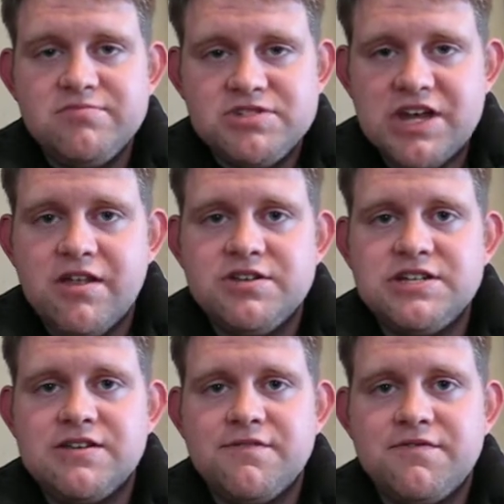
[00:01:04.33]

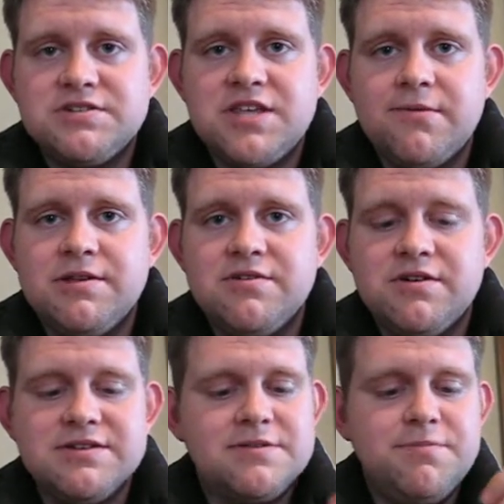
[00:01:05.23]
challenging the first time you do
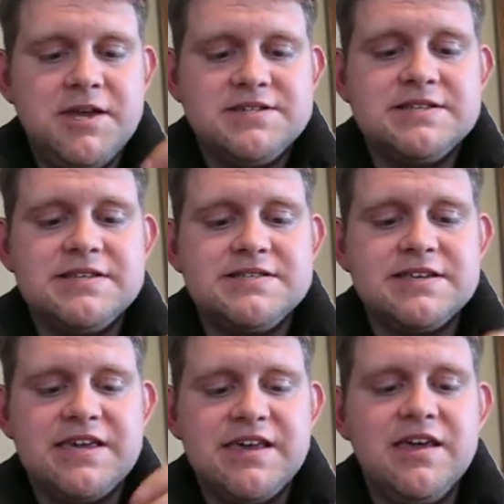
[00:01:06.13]
it, so patience is the
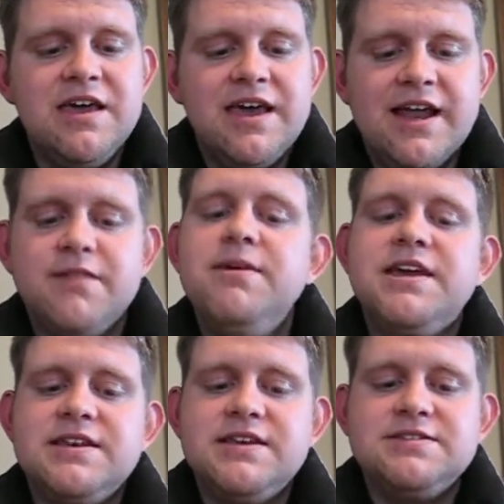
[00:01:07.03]
key. And to make
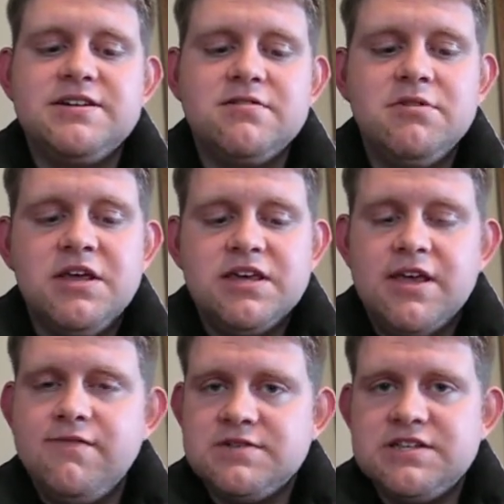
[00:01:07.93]
it easier,
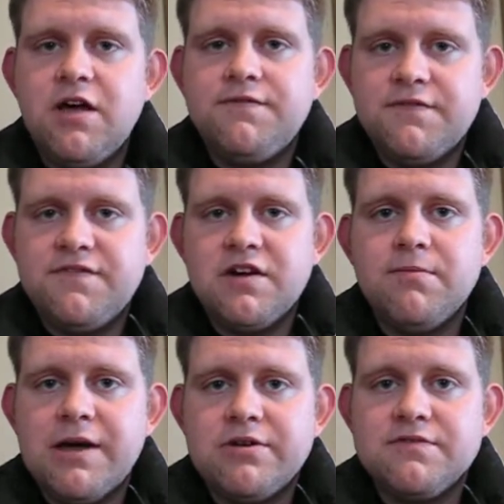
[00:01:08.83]
give yourself a fair
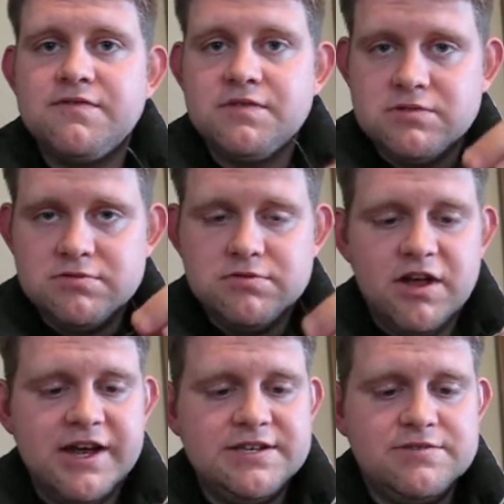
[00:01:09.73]
amount of
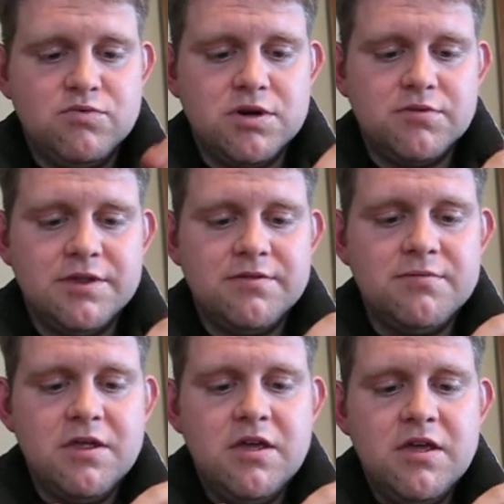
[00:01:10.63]
line to work with.
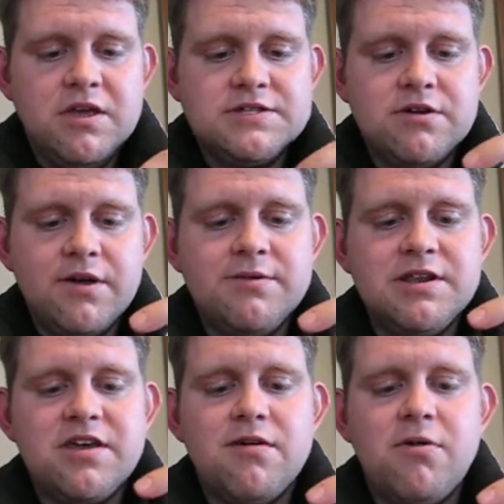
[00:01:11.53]
So I'm going
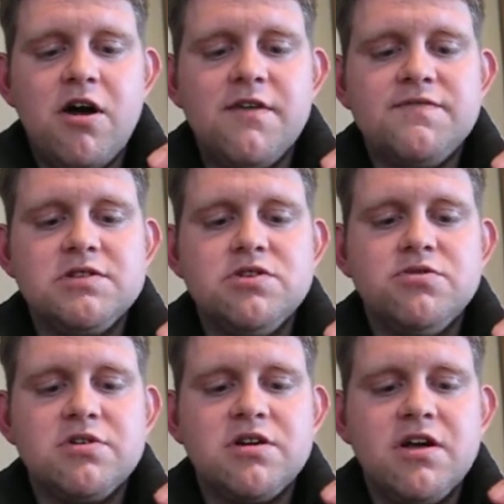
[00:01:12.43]
to come off the
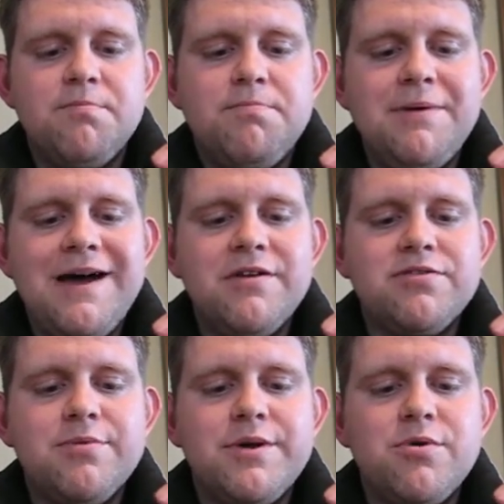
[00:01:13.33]
lure about
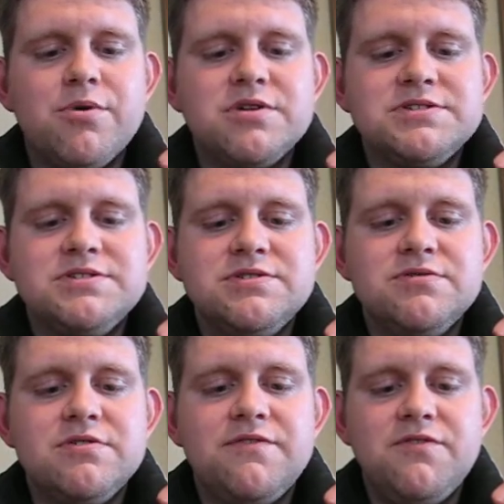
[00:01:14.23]
3/4
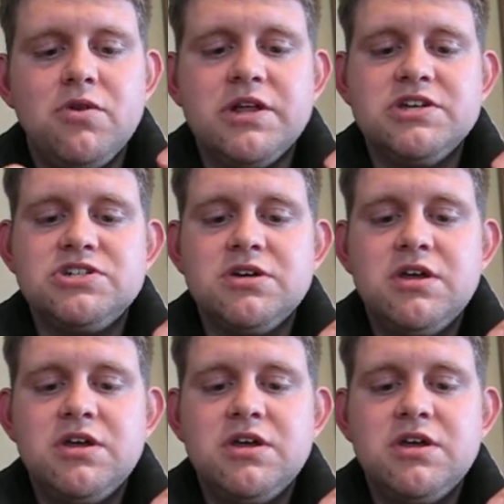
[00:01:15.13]
to a full inch